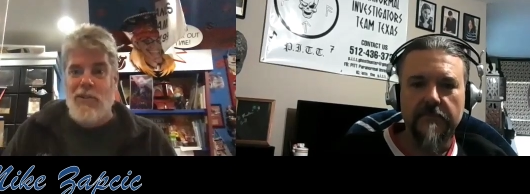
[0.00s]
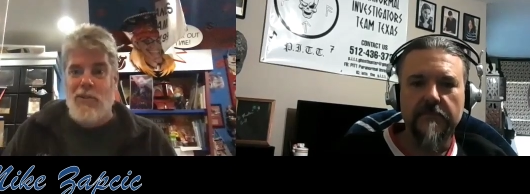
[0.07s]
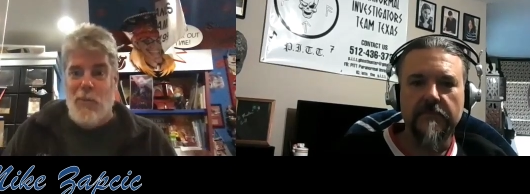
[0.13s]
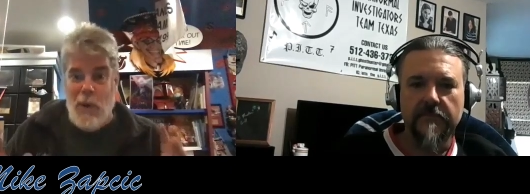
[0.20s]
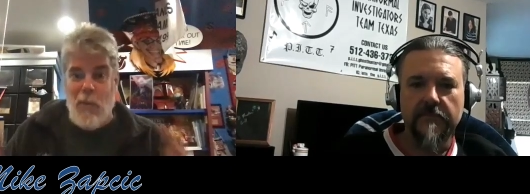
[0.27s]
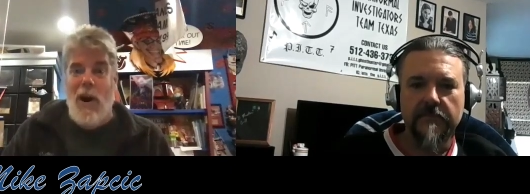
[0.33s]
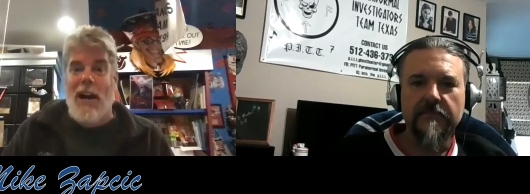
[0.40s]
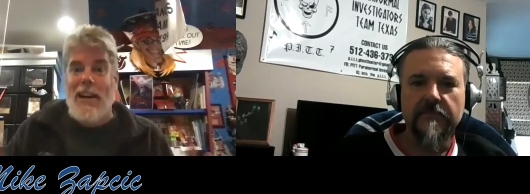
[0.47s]
Speaker 1: We
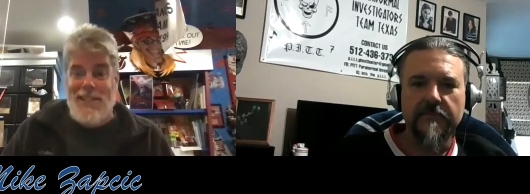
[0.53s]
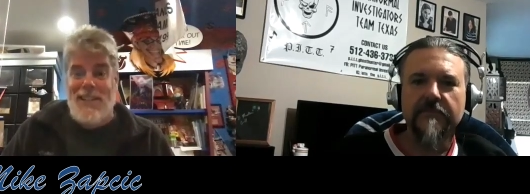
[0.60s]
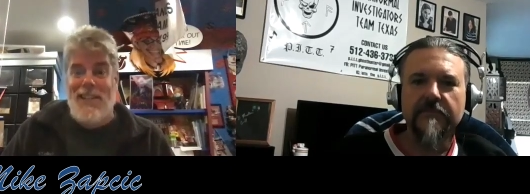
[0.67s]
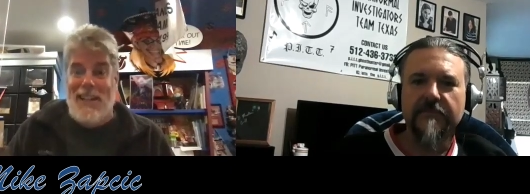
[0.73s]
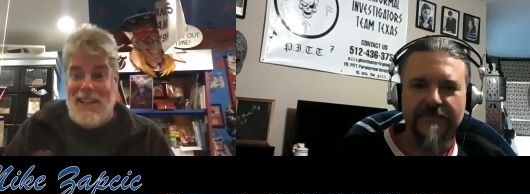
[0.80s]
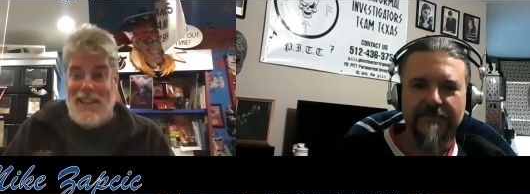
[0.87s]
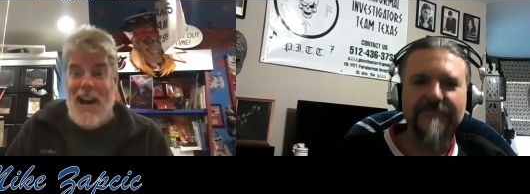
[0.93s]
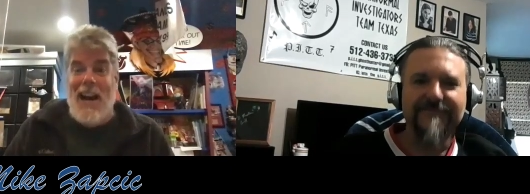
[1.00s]
watched it
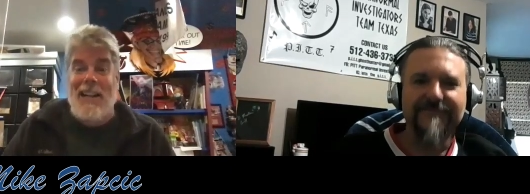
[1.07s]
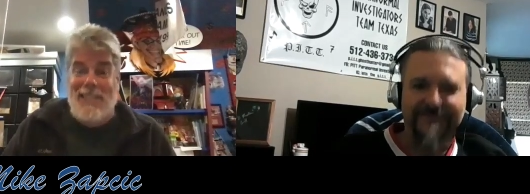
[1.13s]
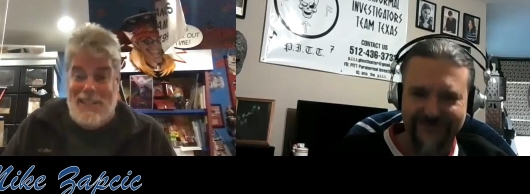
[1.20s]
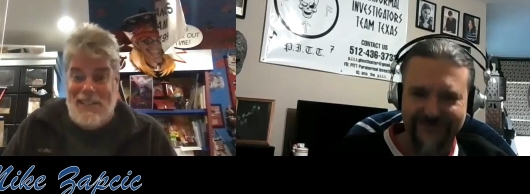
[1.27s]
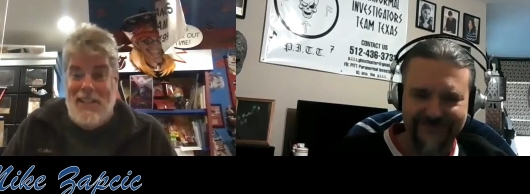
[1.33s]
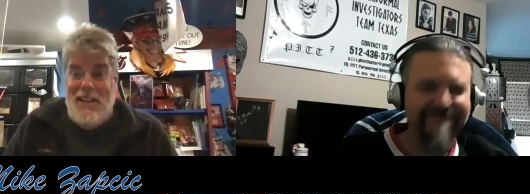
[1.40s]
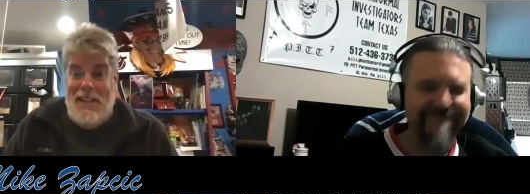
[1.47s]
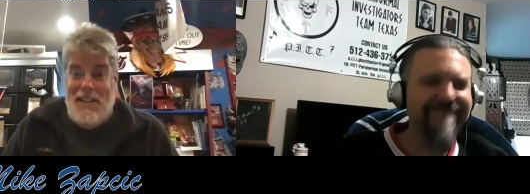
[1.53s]

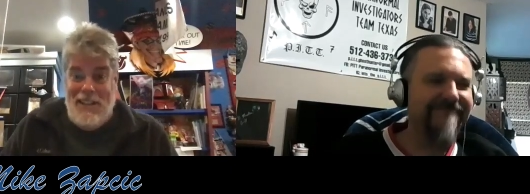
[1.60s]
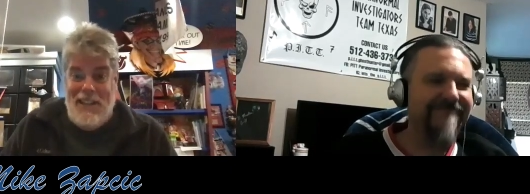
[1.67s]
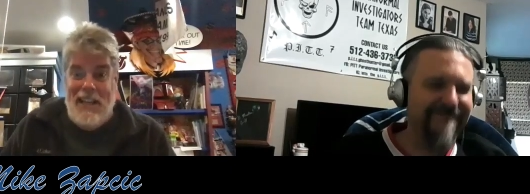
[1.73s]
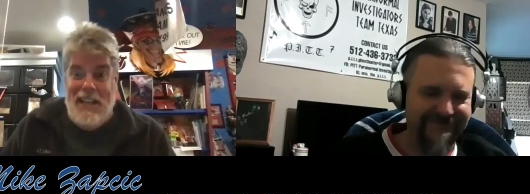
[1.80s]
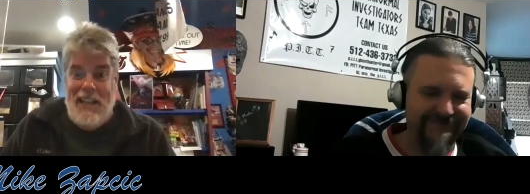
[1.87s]
constantly.